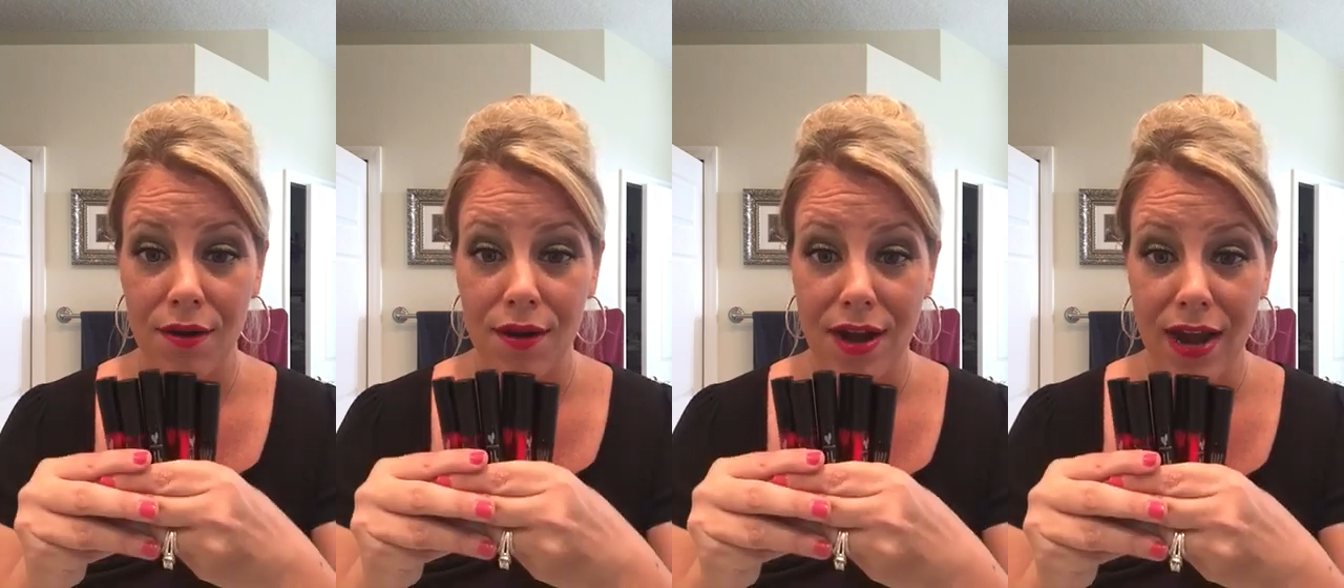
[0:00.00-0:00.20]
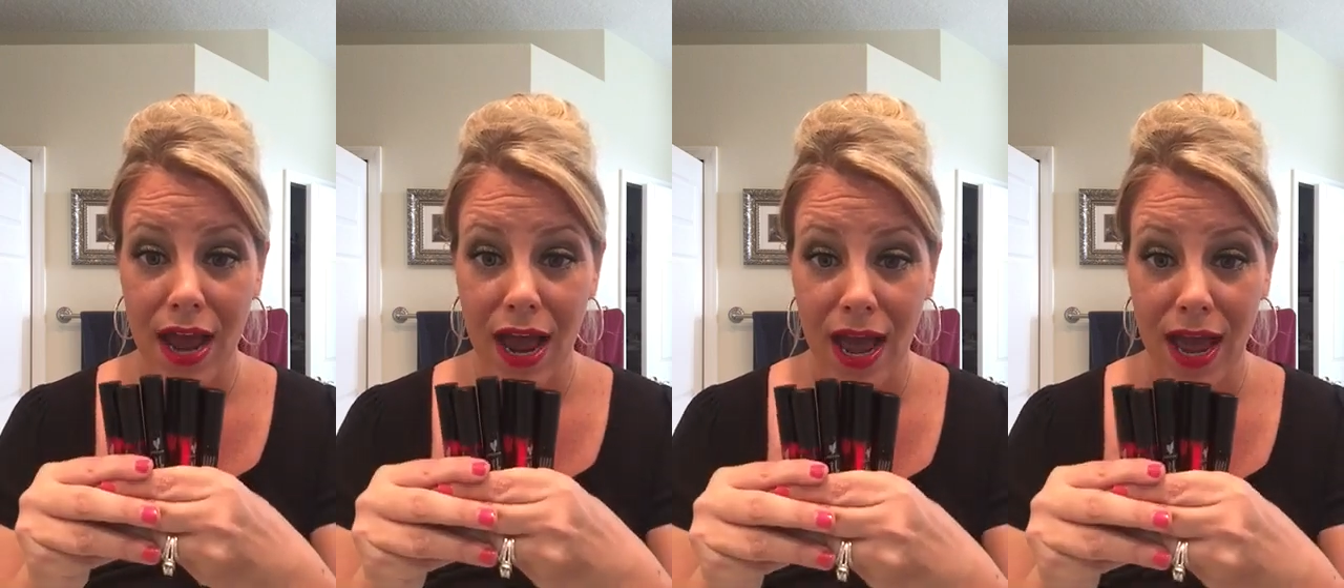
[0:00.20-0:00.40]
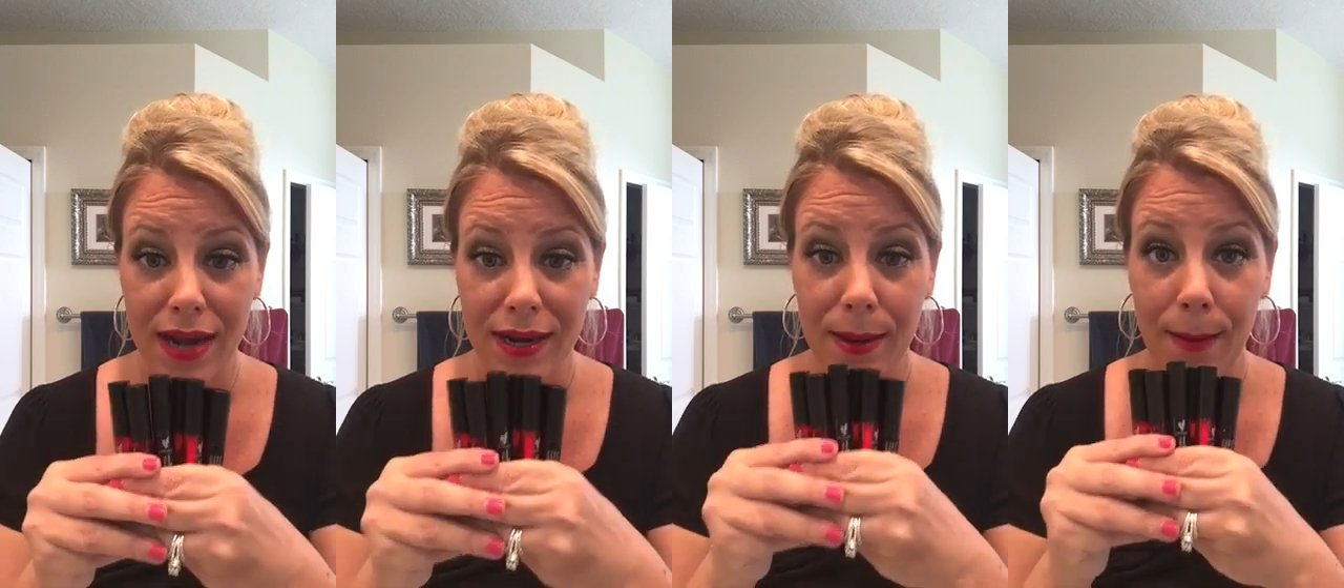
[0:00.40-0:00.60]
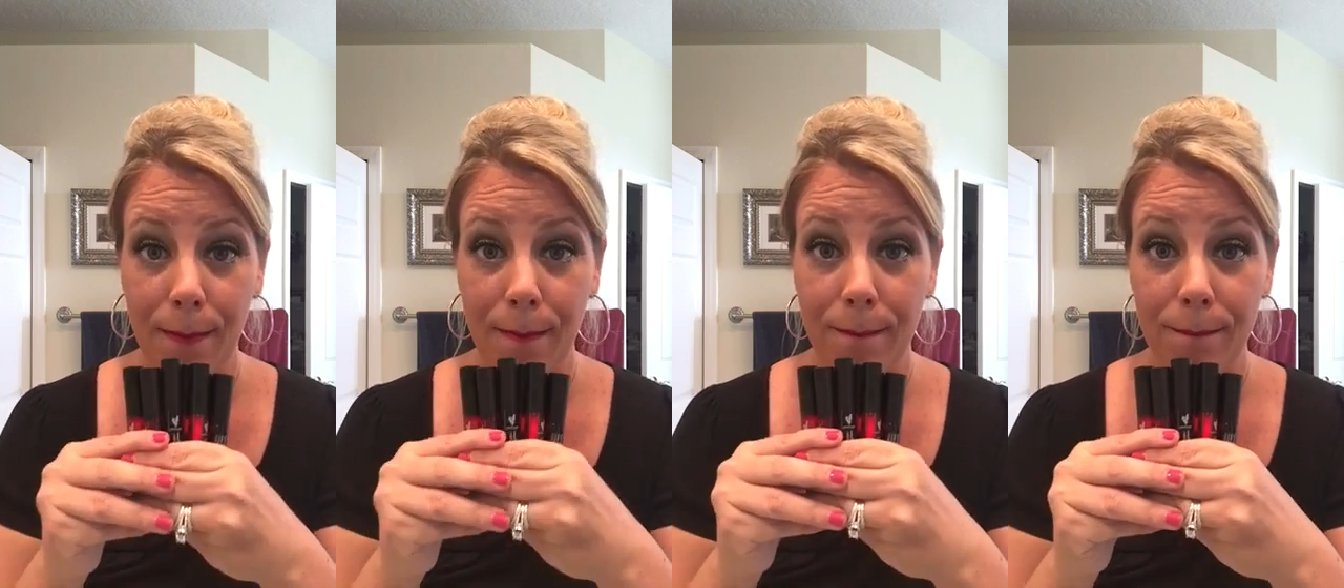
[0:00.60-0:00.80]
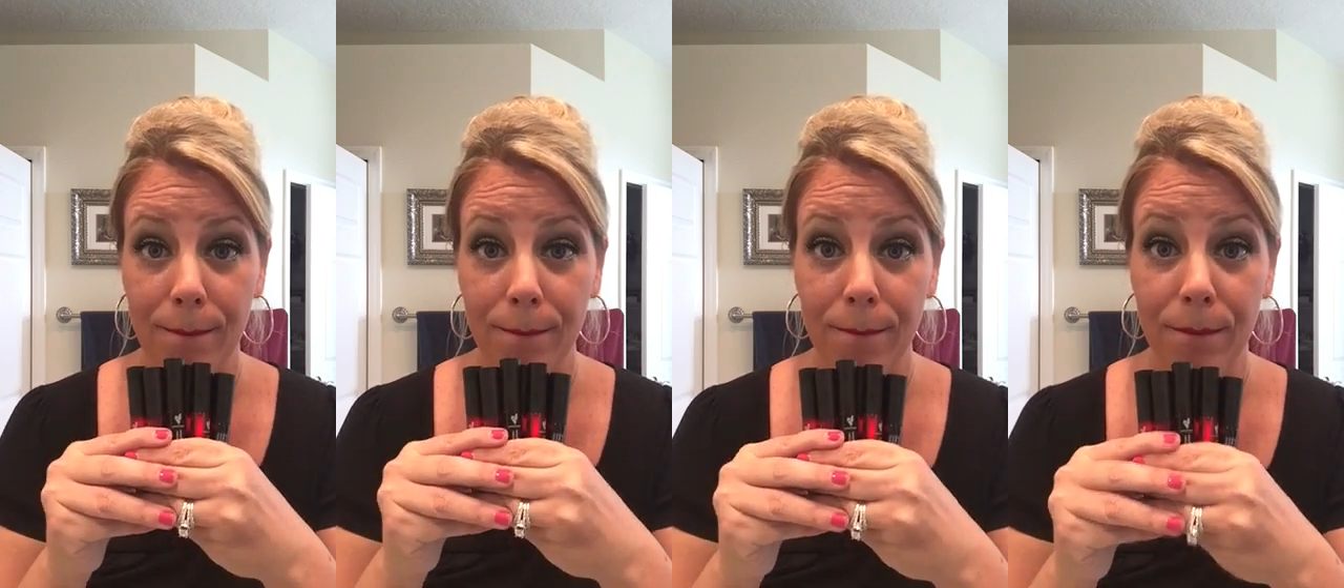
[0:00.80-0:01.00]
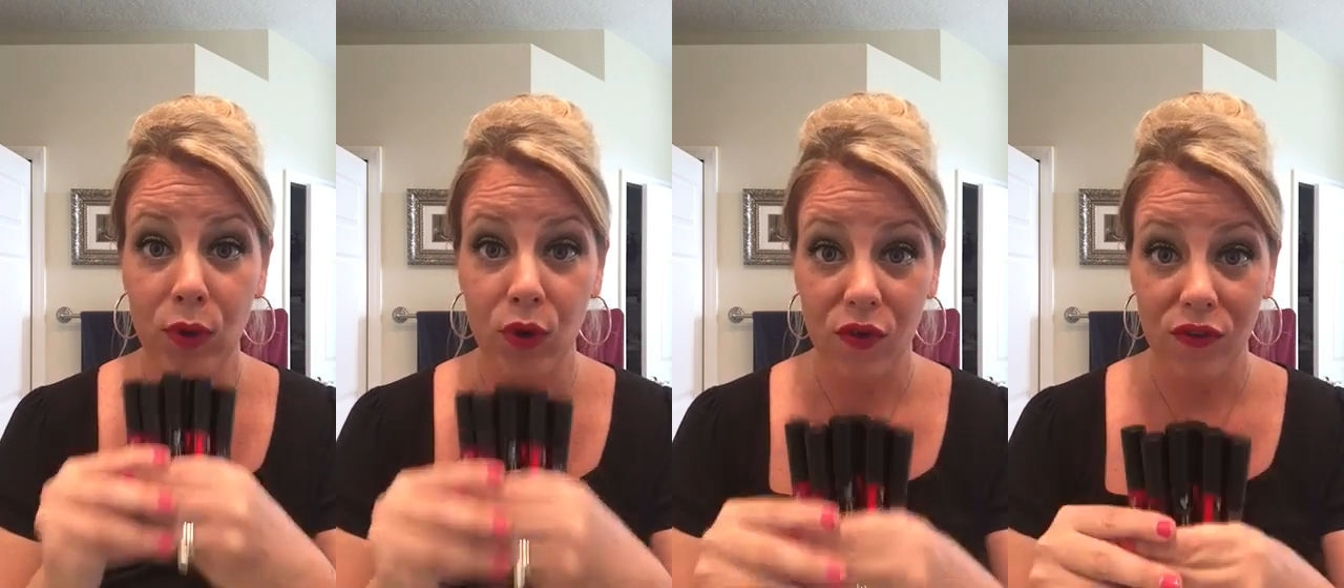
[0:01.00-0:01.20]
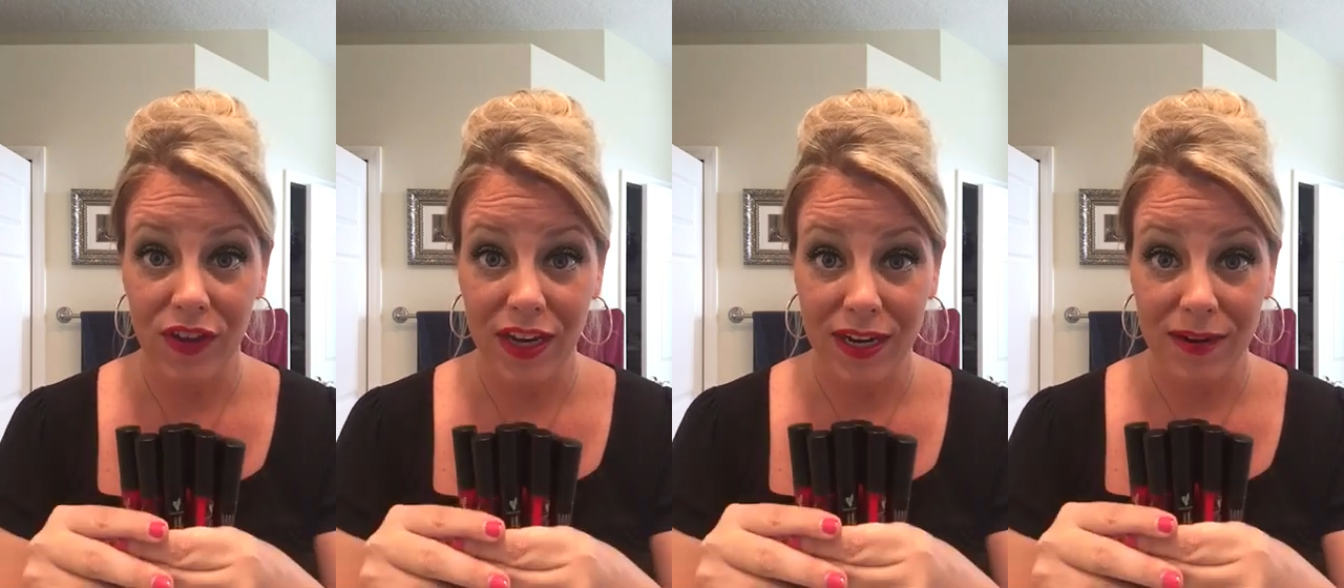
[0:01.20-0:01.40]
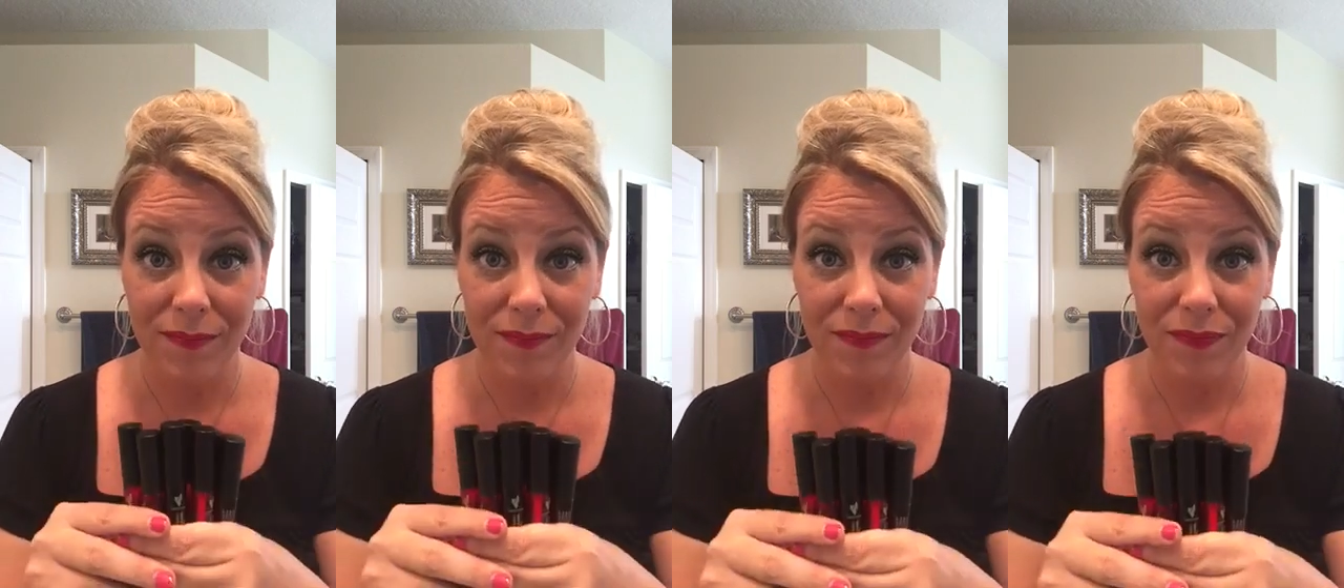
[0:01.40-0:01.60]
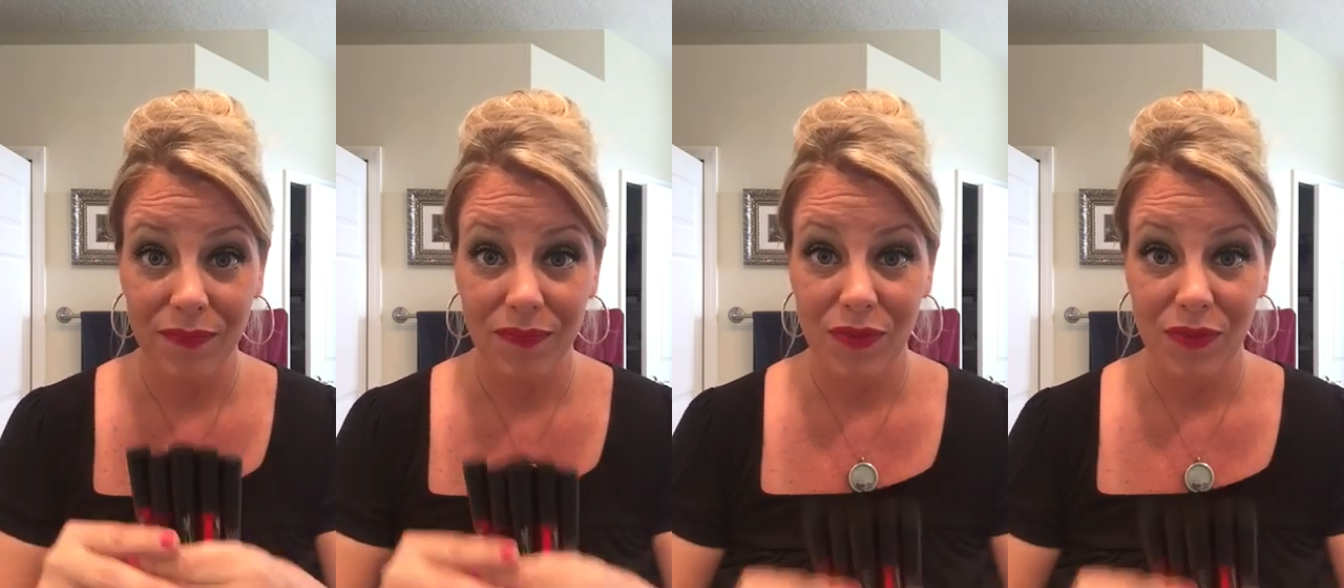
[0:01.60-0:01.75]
not moving.